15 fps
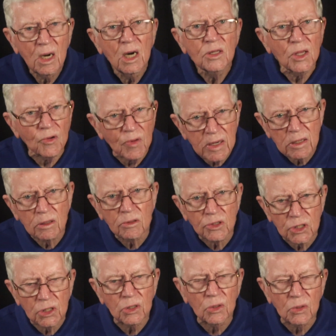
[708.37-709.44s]
The real
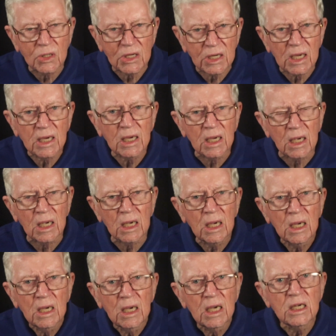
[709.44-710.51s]
Jew today
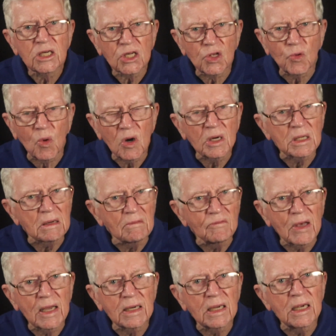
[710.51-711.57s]
is the one
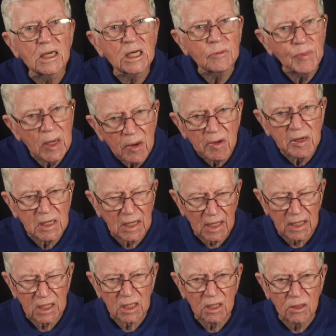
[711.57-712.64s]
that is spiritually
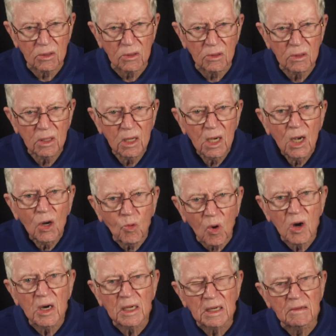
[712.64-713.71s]
so,
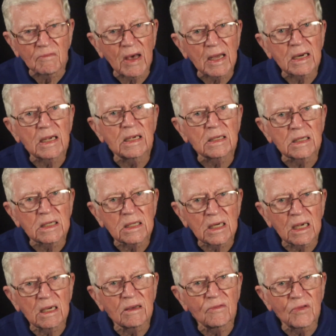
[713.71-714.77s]
one that is
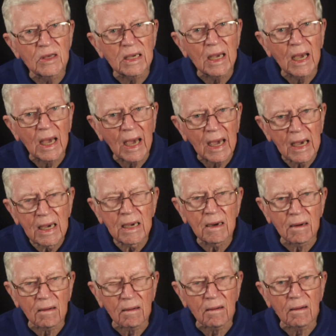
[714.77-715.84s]
the
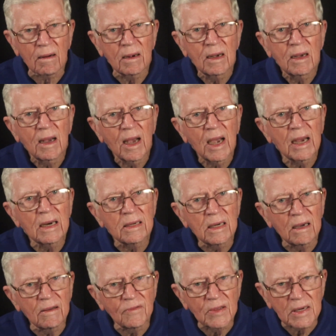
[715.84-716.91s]
heir and
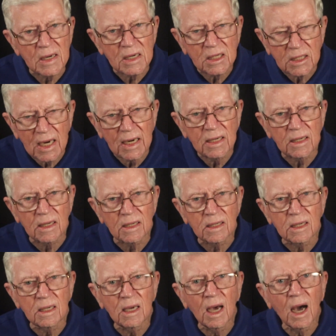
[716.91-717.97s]
the descendant
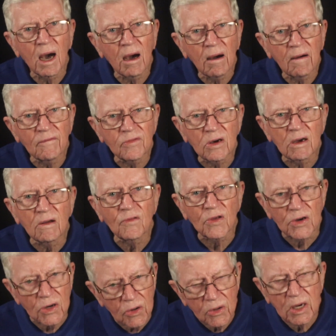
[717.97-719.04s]
of the
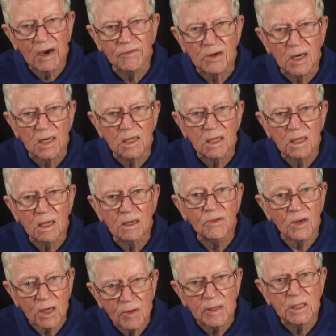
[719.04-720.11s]
new covenant, the
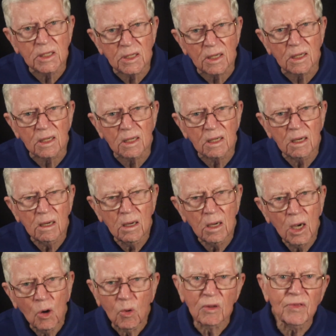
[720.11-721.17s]
Christian.
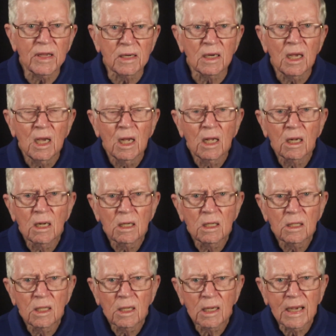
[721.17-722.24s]
Well, then,
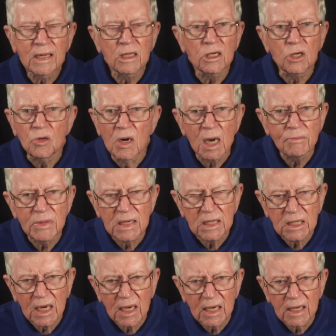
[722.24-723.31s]
can the Jew not be
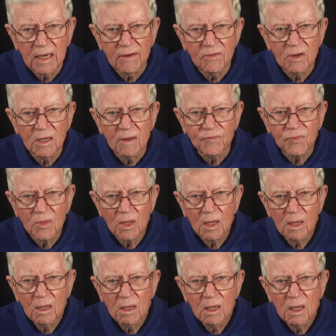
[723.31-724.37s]
saved?
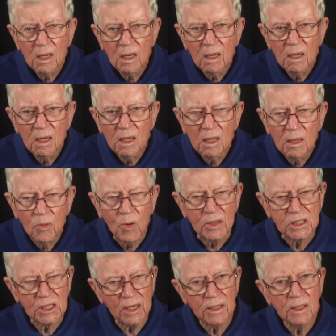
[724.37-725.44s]
Well,
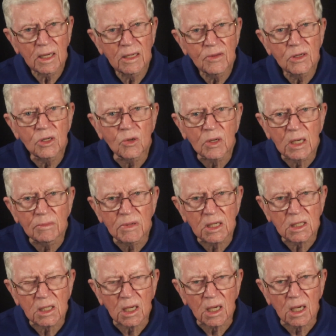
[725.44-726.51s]
certainly the Jew can be
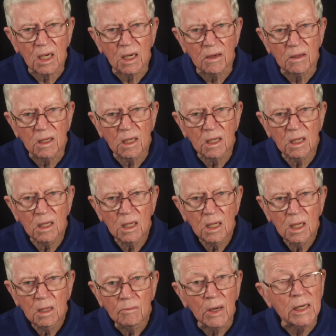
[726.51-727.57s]
saved,
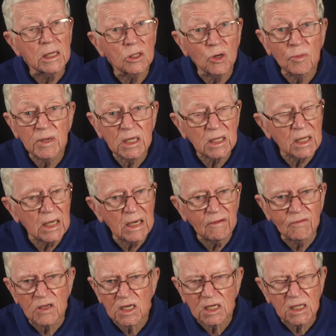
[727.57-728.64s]
but he's going to be saved
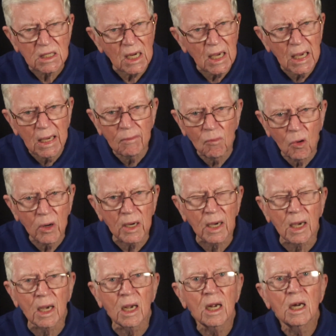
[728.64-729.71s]
the same
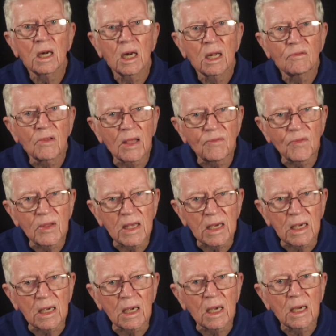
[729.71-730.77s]
way that
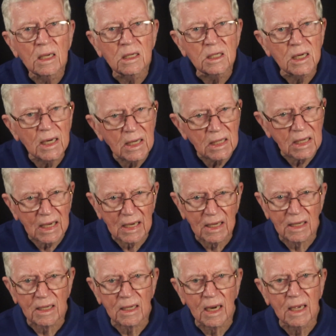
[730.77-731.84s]
the
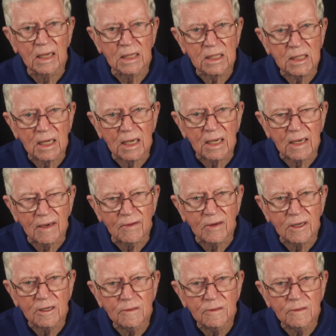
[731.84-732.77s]
Gentile is saved.